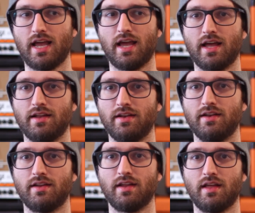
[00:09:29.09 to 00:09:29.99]

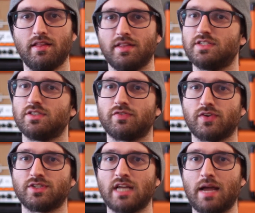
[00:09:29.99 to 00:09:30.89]
and this is the
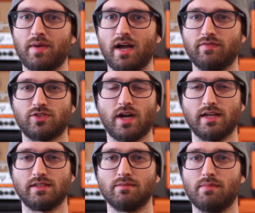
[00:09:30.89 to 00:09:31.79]
first time I've
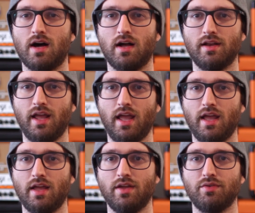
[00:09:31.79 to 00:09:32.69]
tried to mod
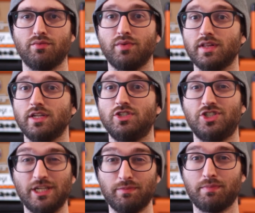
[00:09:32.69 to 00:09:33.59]
a really
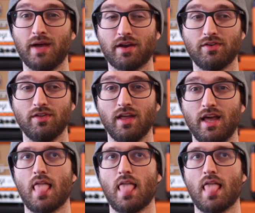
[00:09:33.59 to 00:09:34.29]
cheap pedal.